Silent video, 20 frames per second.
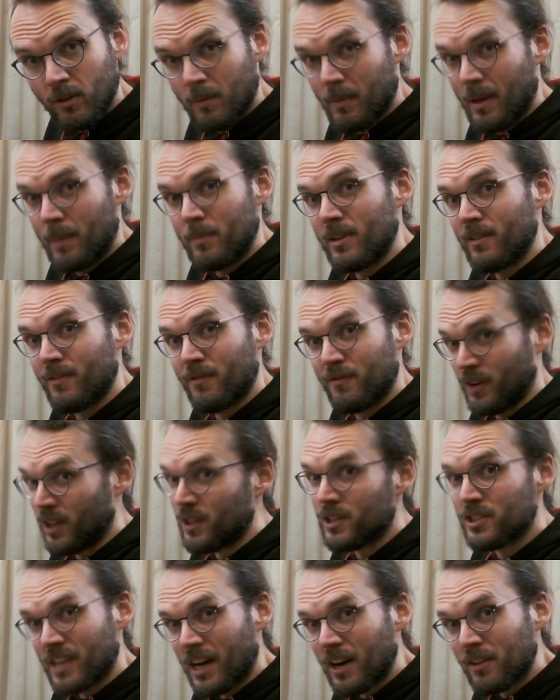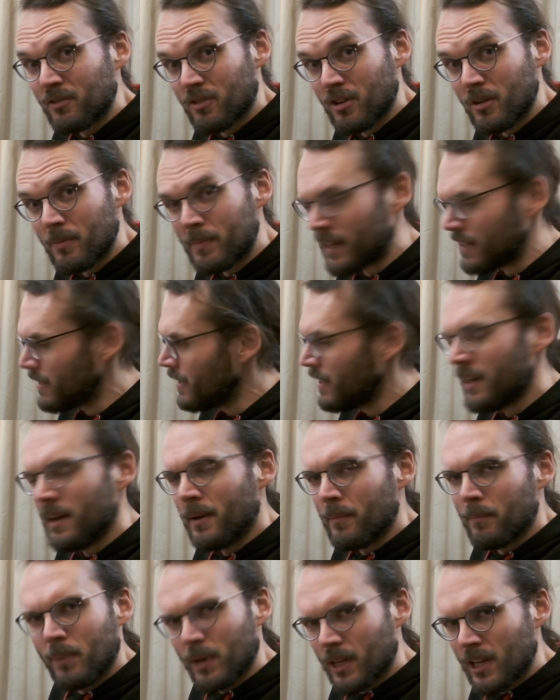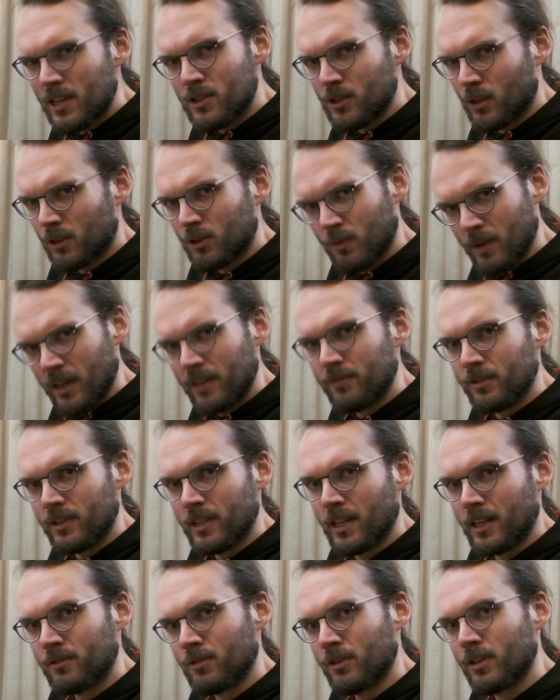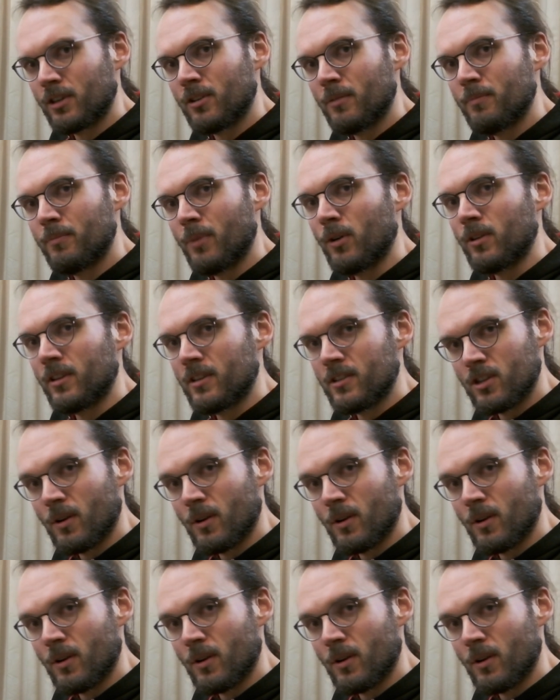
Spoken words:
It may be a fun sound for a bit, but it's not great for the electronic components,